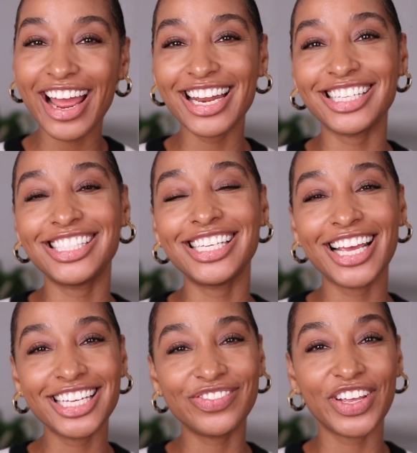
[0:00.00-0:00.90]
and in
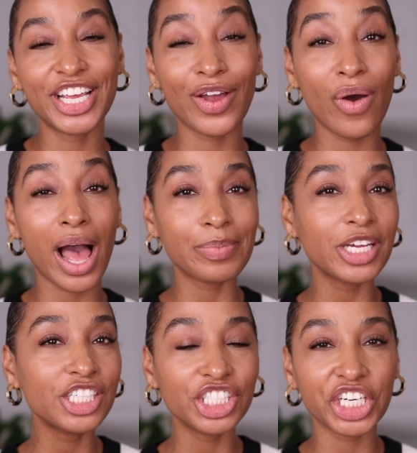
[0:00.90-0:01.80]
today's video I'm
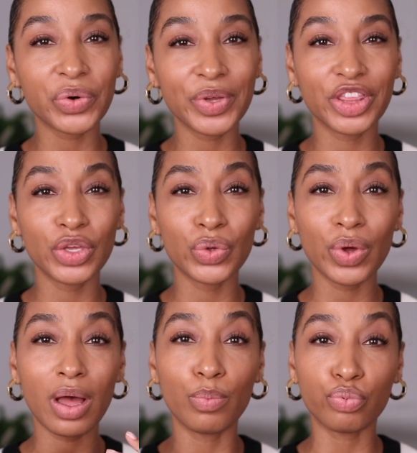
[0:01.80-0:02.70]
going to share with you
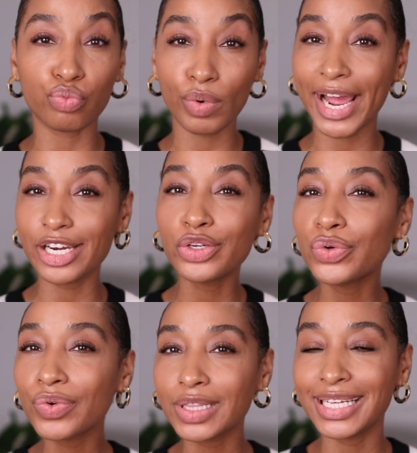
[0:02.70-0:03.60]
a brand
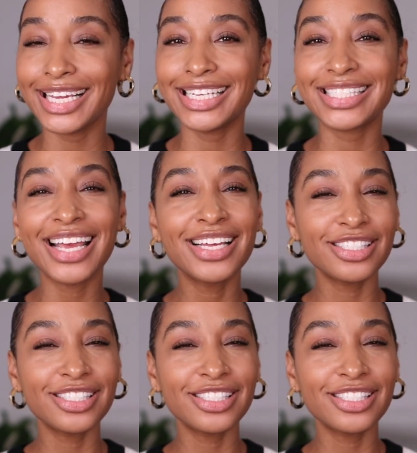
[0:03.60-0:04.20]
new release,